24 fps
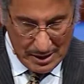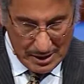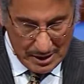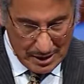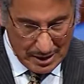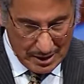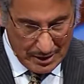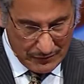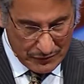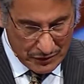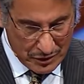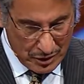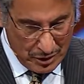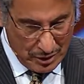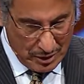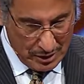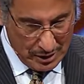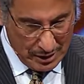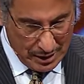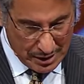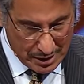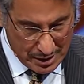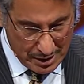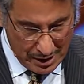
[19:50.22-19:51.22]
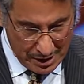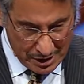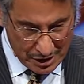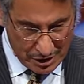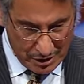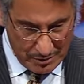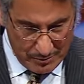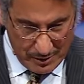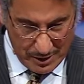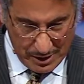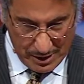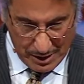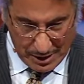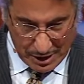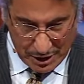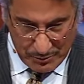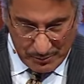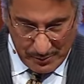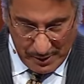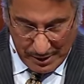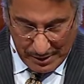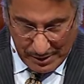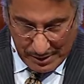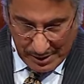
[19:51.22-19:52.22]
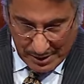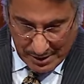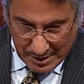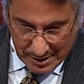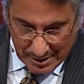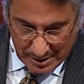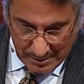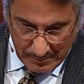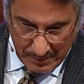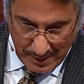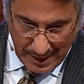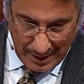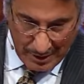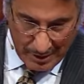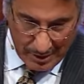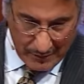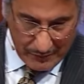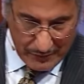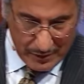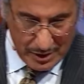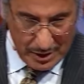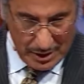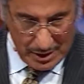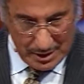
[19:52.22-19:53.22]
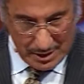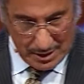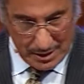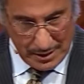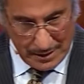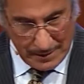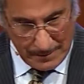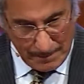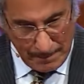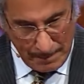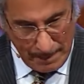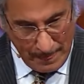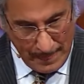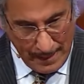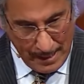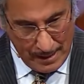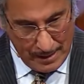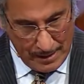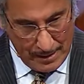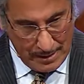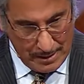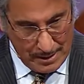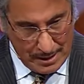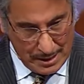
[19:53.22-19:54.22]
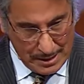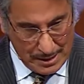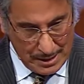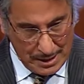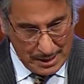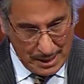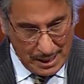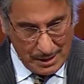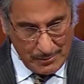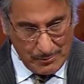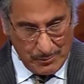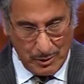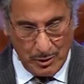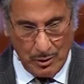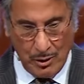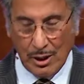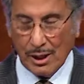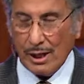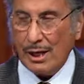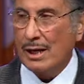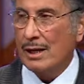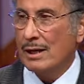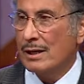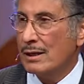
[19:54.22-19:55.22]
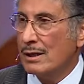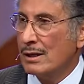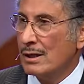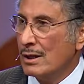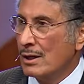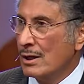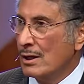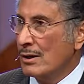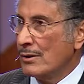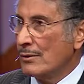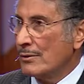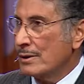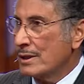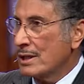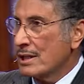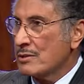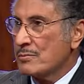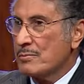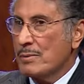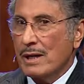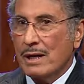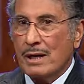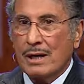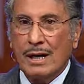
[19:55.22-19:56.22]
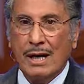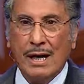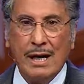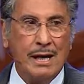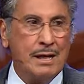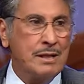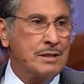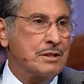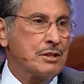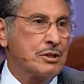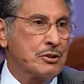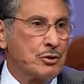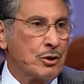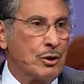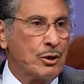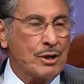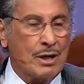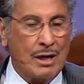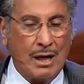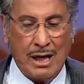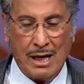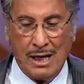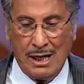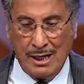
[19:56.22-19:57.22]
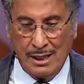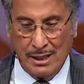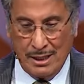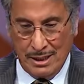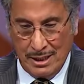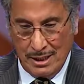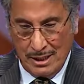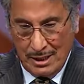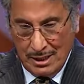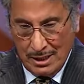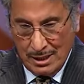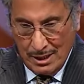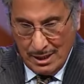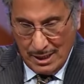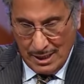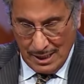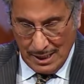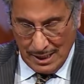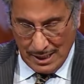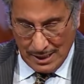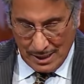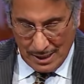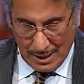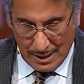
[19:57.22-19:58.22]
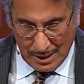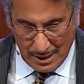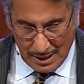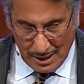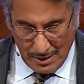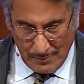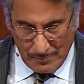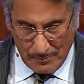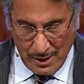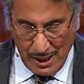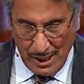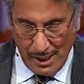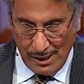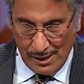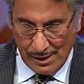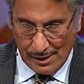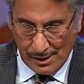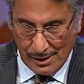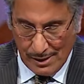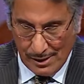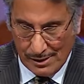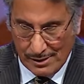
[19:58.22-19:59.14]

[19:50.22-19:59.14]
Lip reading: gives Saul his testimony, experience of the power of God. As a young boy, with his bare hands, he taught a lion and a bear.